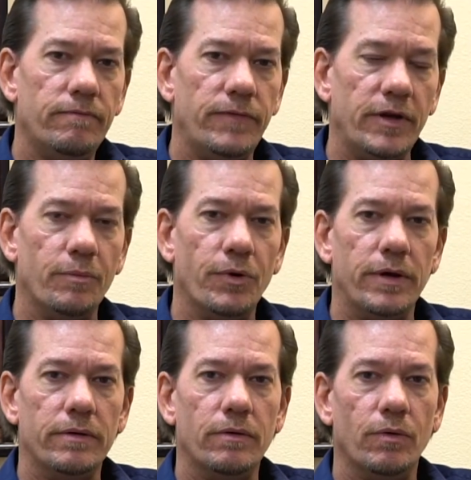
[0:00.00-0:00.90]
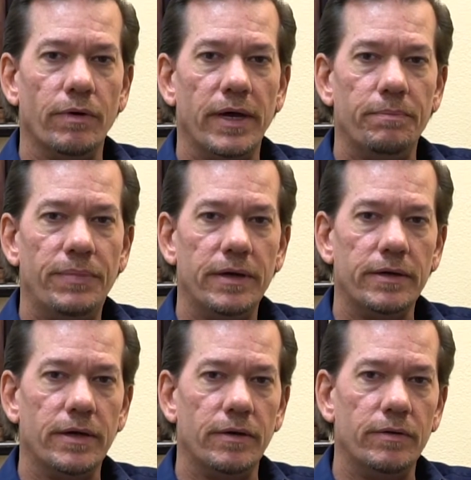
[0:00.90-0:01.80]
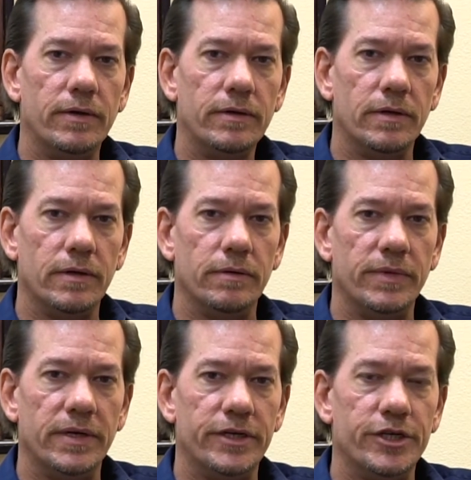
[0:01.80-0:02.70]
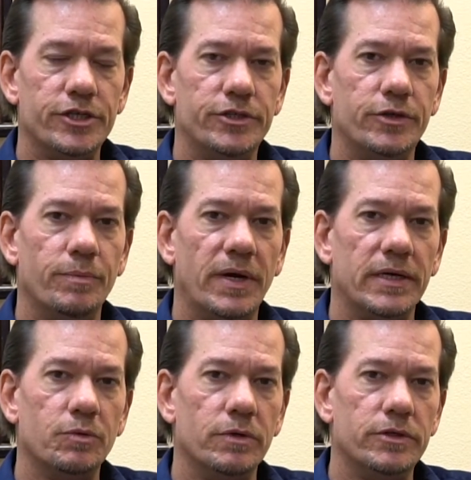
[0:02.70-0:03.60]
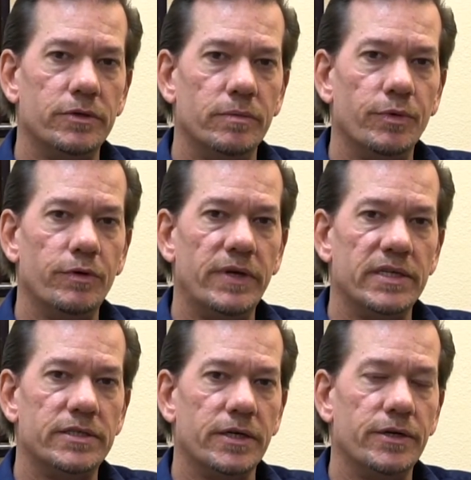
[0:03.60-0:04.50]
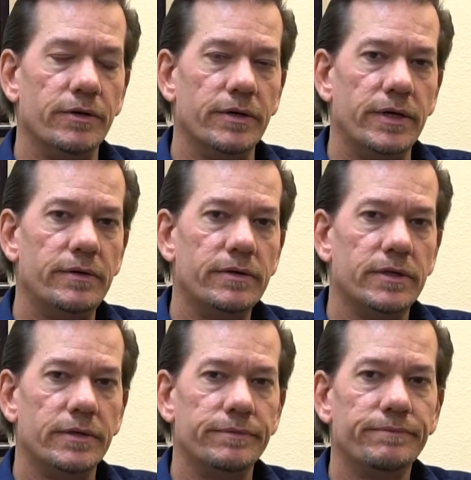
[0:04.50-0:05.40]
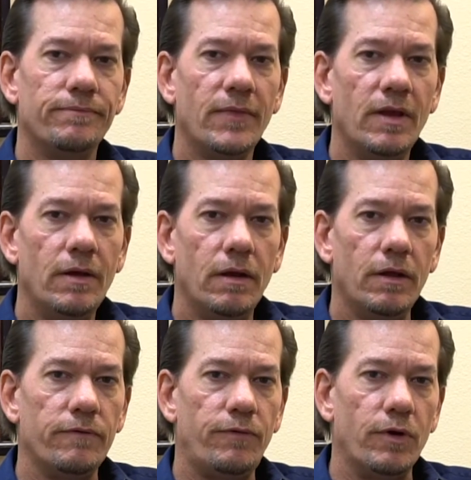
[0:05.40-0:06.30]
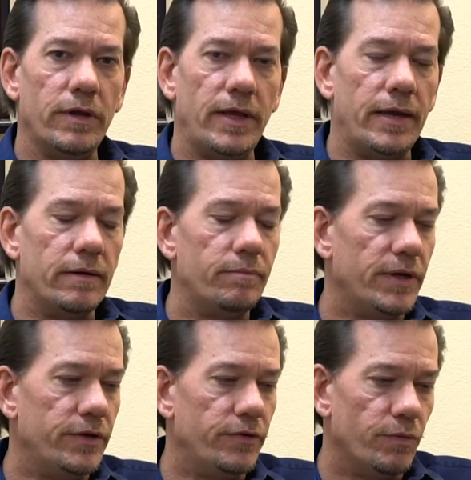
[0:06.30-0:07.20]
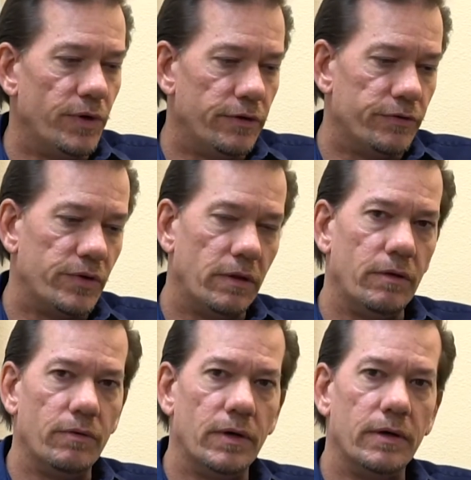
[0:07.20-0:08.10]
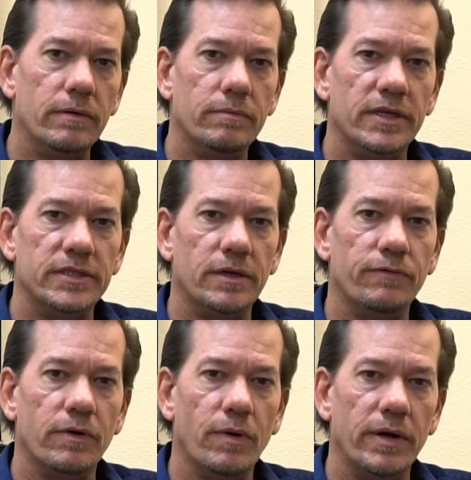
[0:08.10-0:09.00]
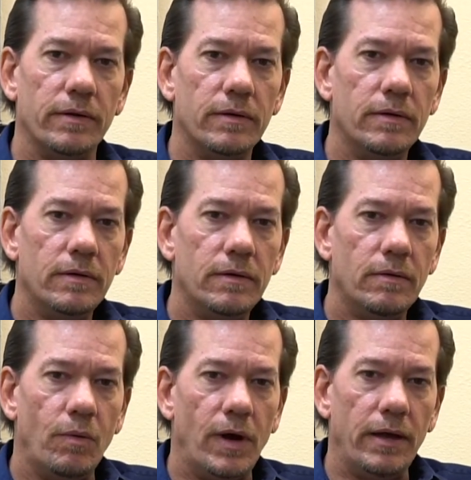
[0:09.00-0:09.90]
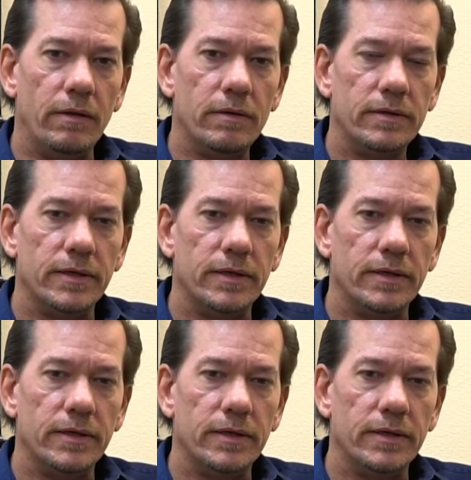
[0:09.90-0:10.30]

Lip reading: fingerprint, or a PIN code in addition to your password to improve that security. So, looking forward to that. Been using Windows Hello myself for quite a while.